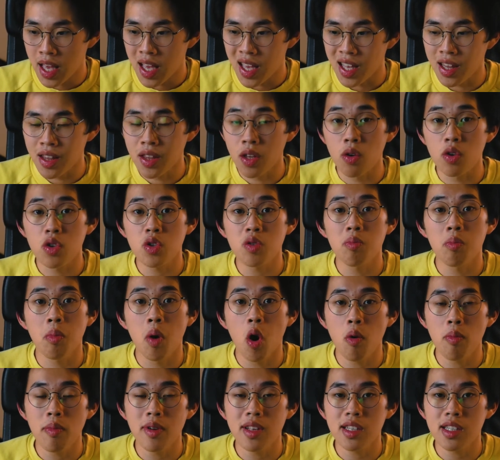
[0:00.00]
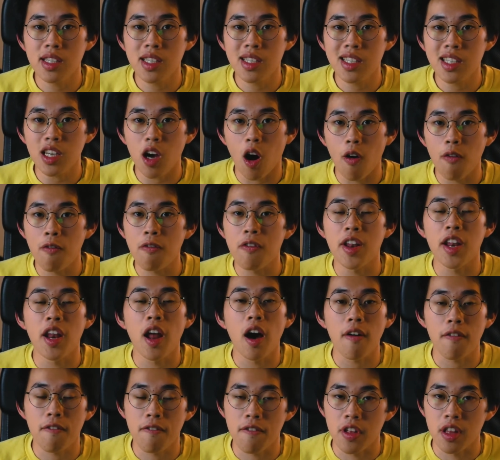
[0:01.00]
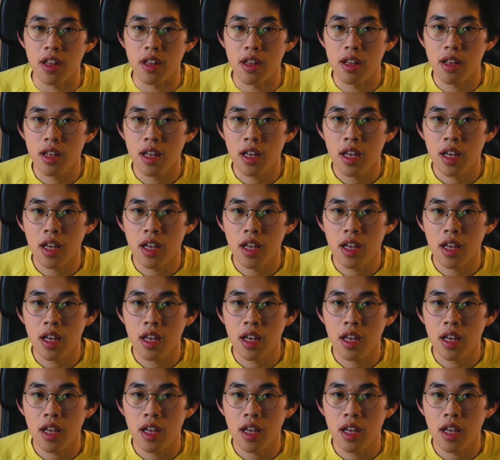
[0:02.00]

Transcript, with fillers: in those moments of nothing,